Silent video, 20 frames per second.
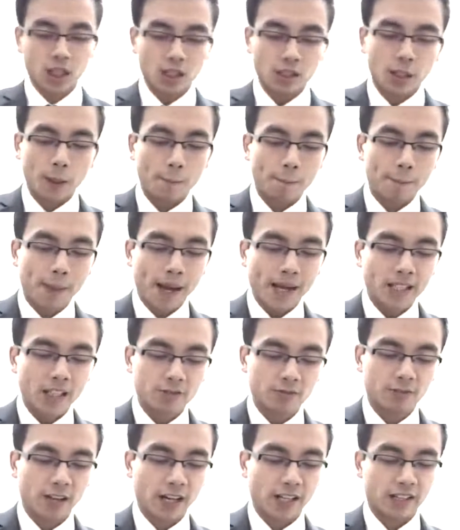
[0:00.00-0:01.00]
the bank
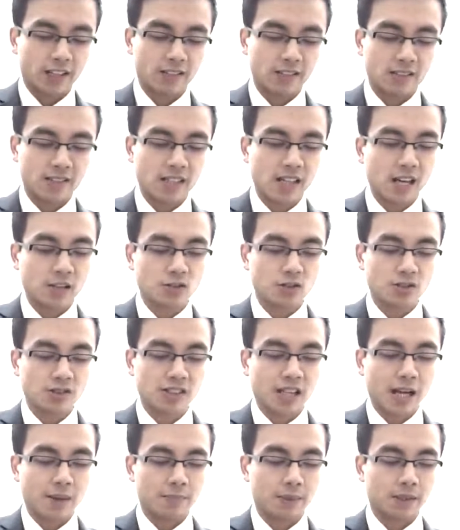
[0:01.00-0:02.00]
reconciliation
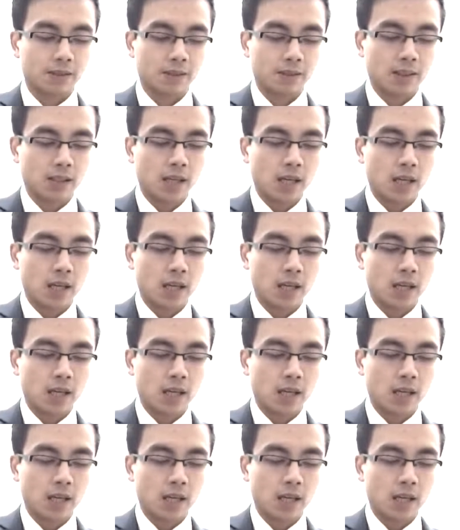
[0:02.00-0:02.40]
statement.